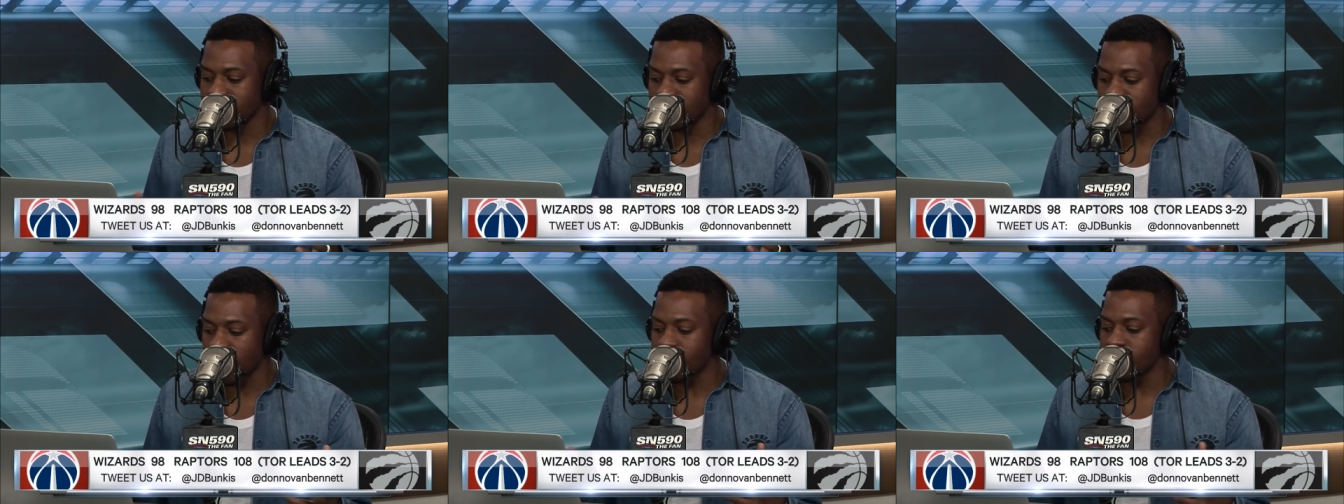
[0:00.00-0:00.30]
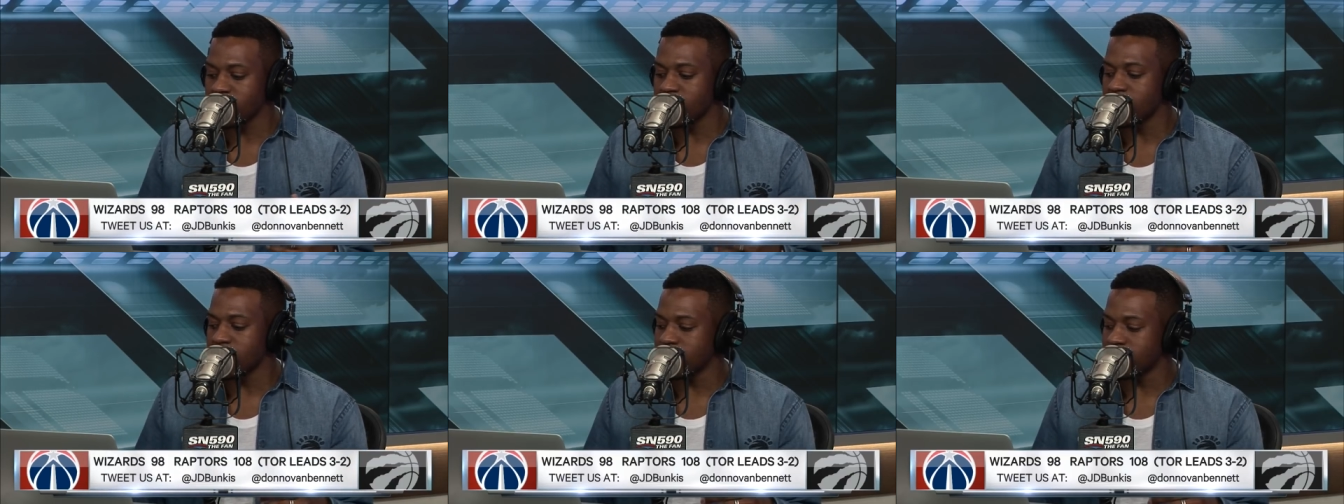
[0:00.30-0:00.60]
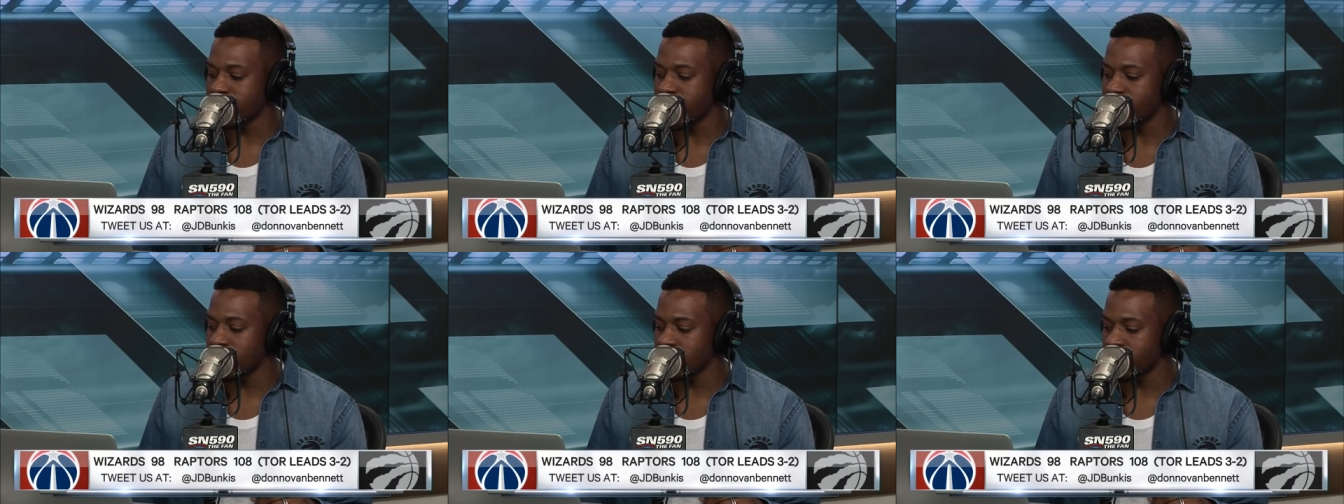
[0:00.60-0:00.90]
17 and
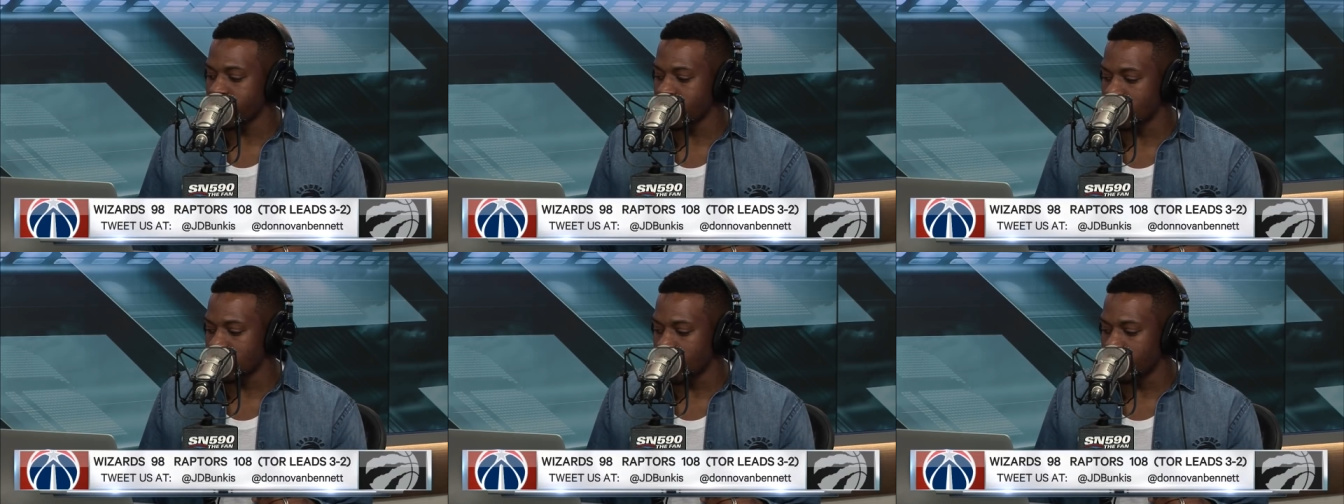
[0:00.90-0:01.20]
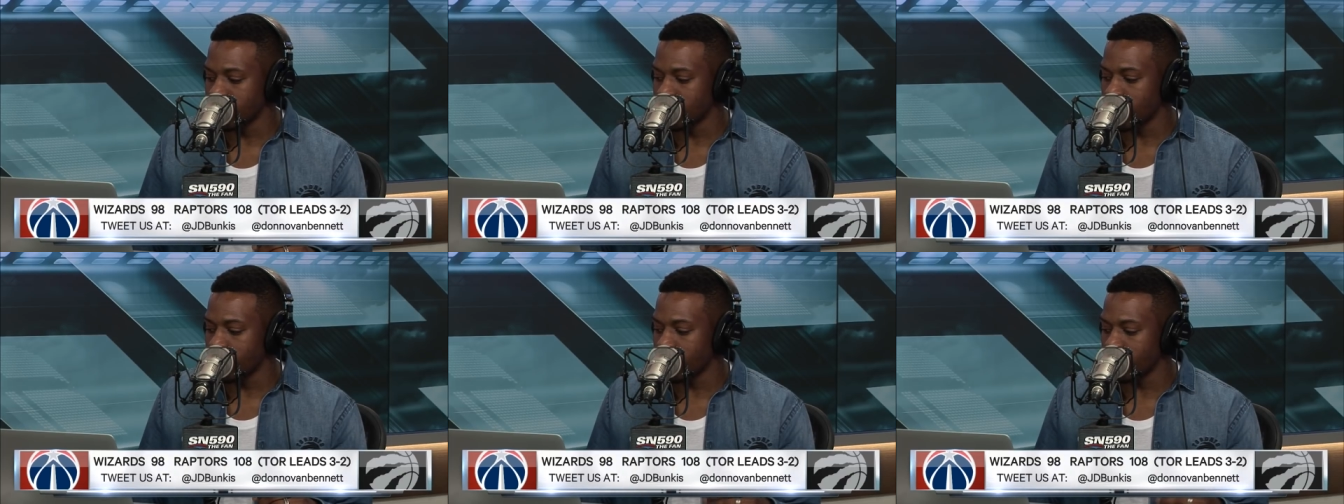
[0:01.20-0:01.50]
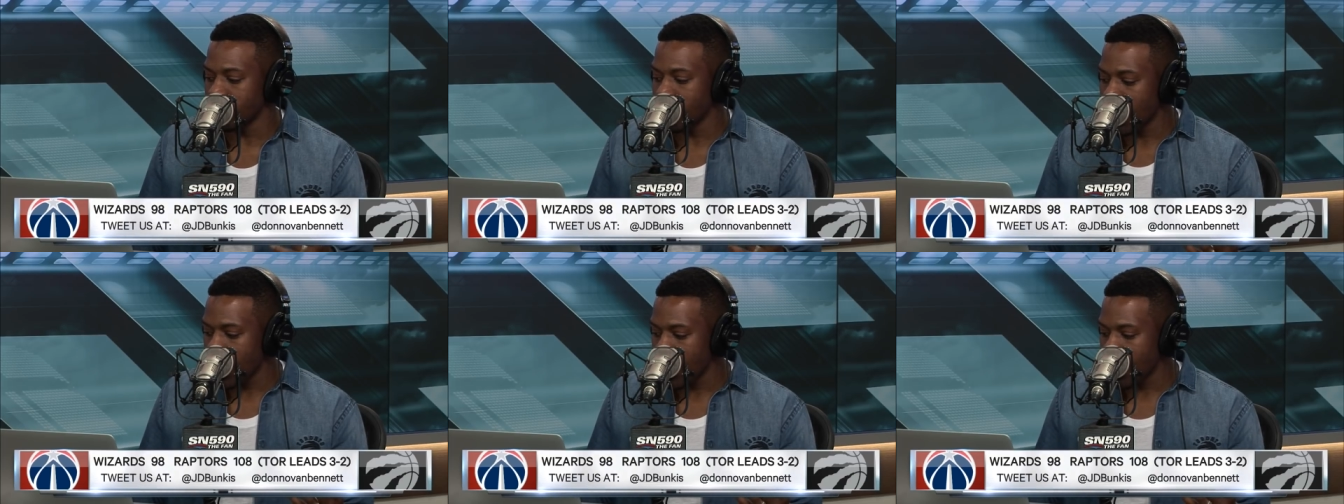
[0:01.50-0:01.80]
10, another double
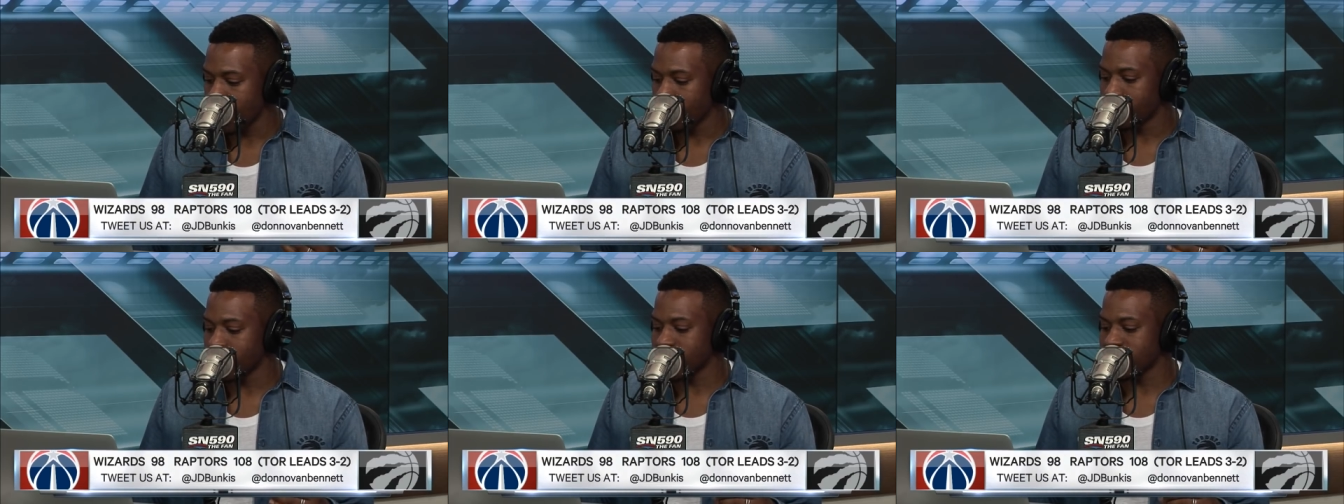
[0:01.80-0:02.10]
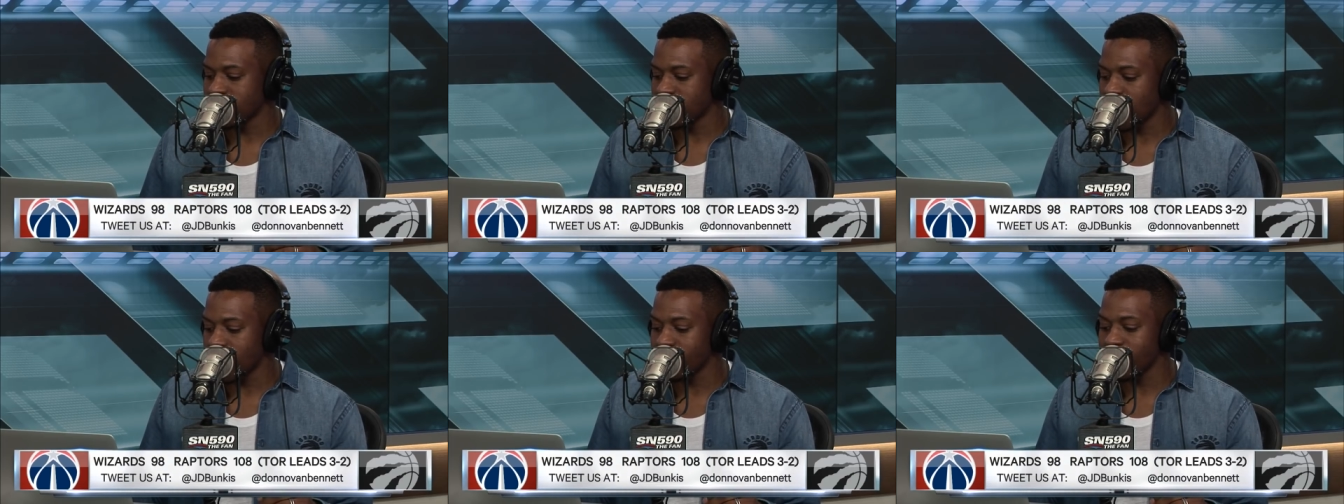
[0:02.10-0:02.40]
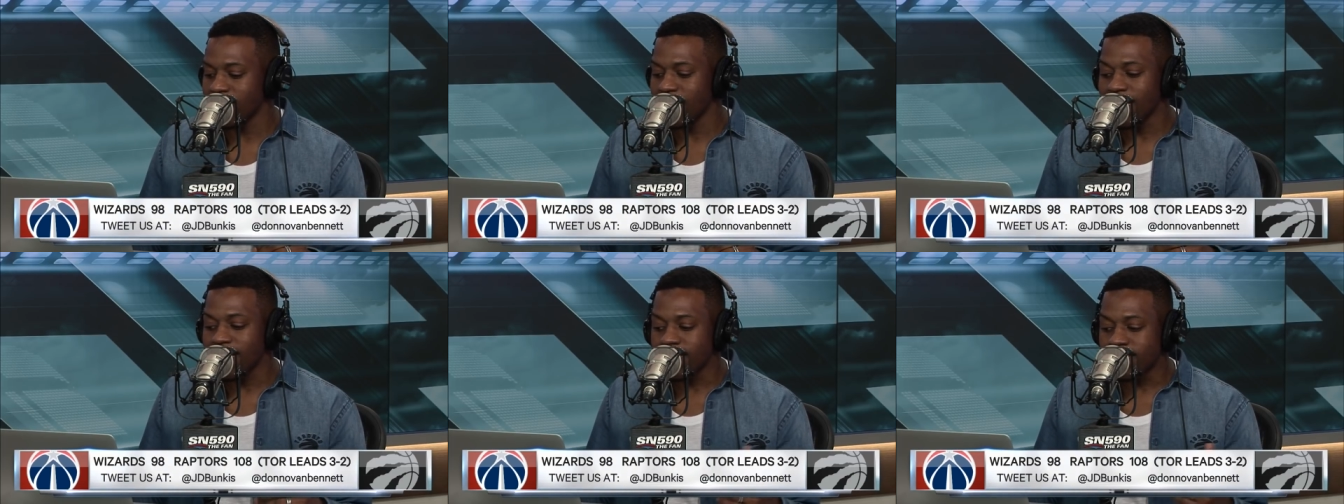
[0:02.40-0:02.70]
double, plus
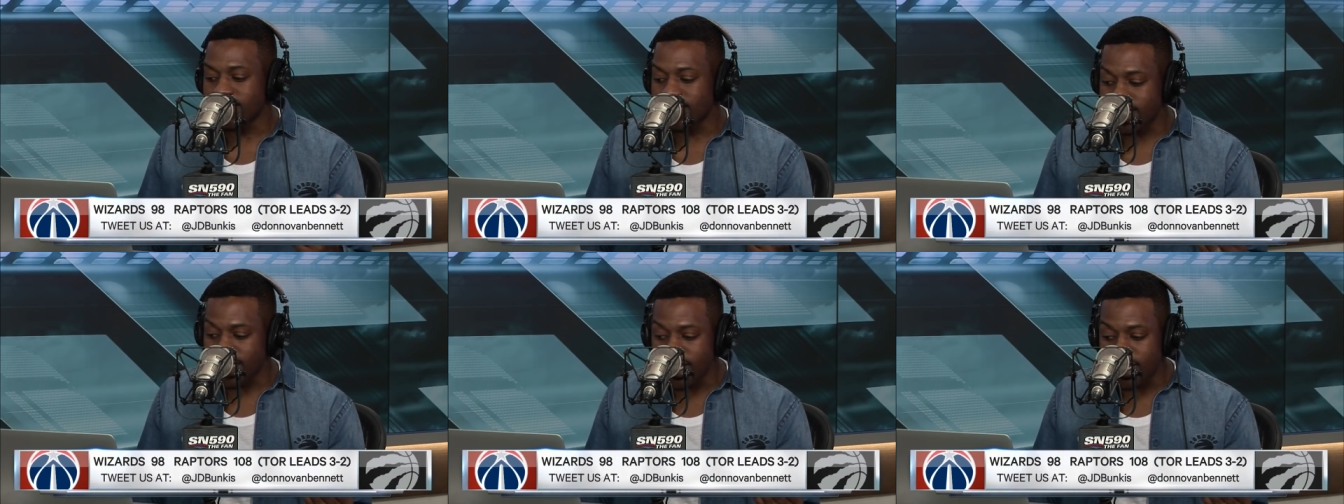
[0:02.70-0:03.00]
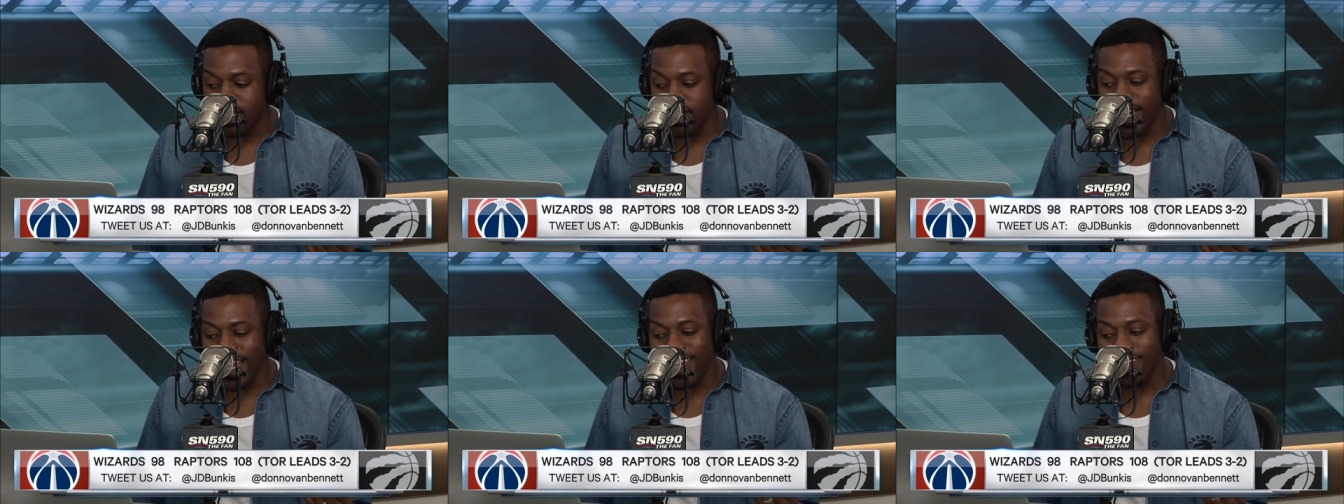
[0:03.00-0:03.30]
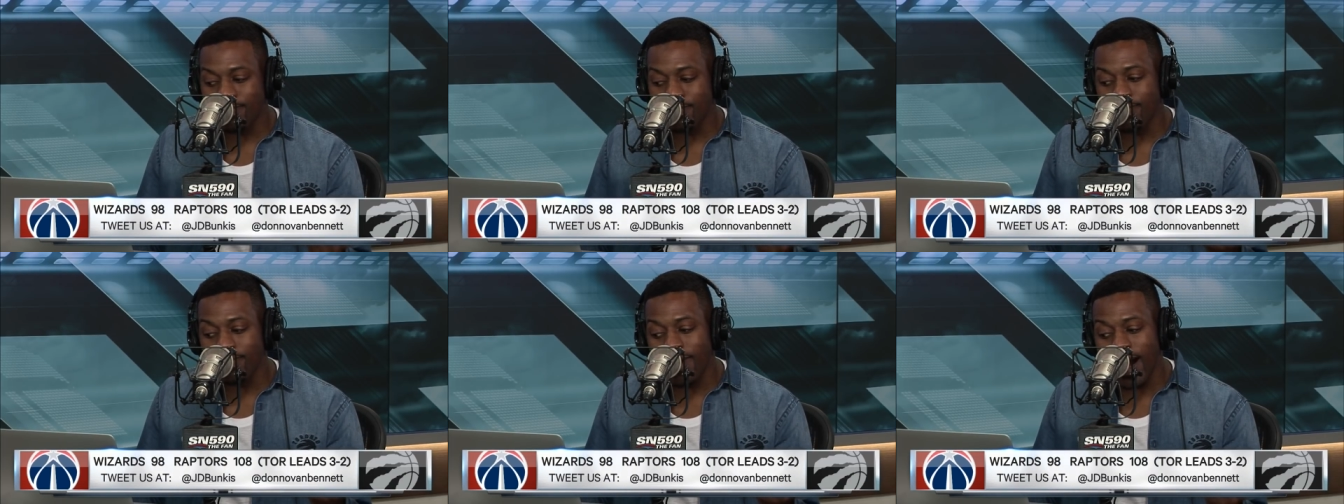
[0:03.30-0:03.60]
11.
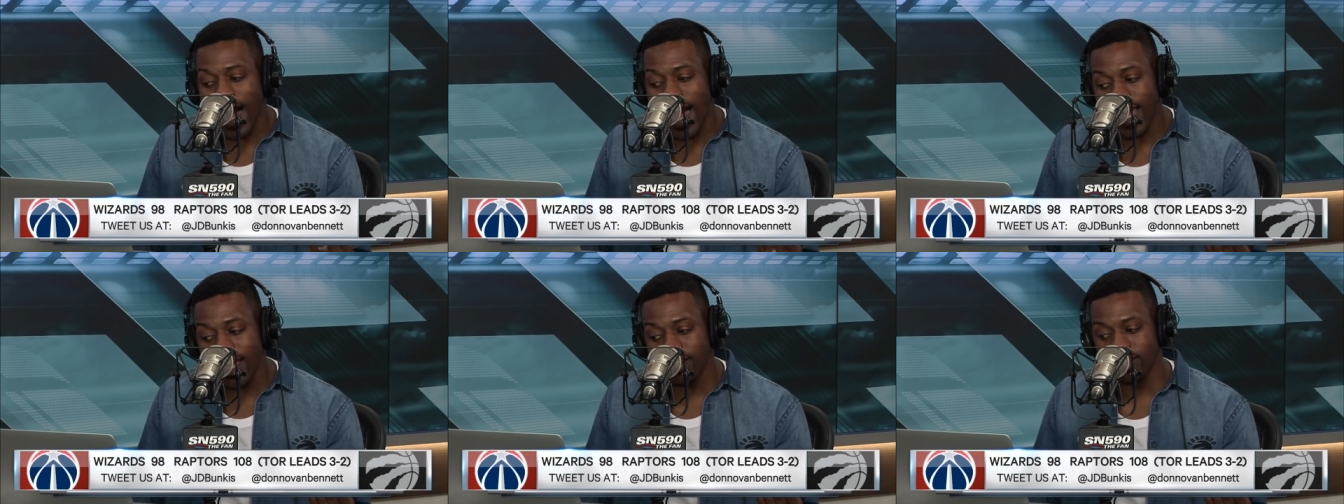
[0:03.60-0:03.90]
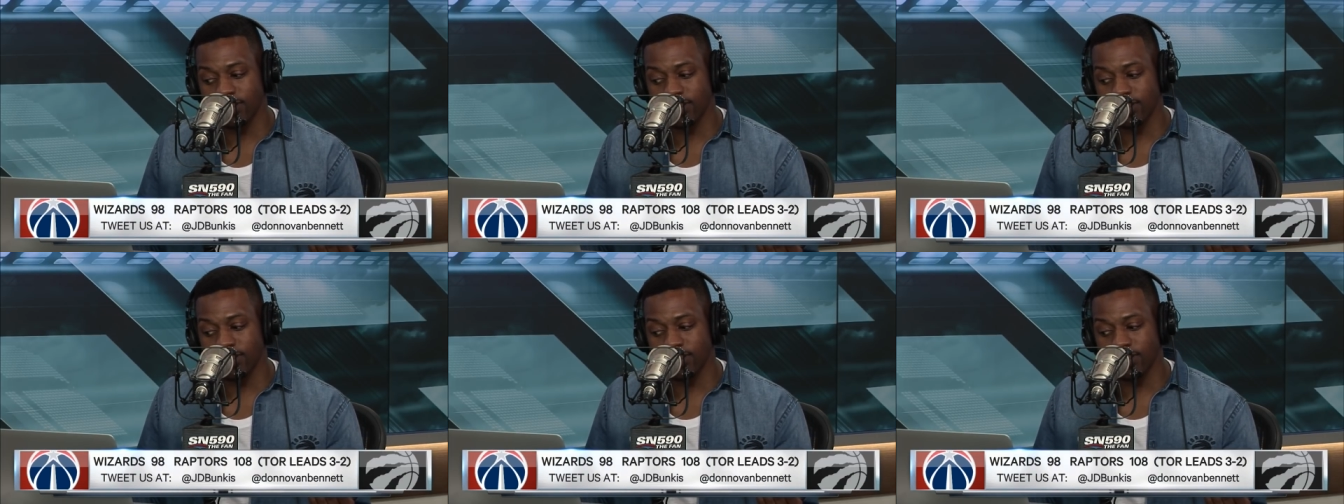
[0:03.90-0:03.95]
CJ Miles.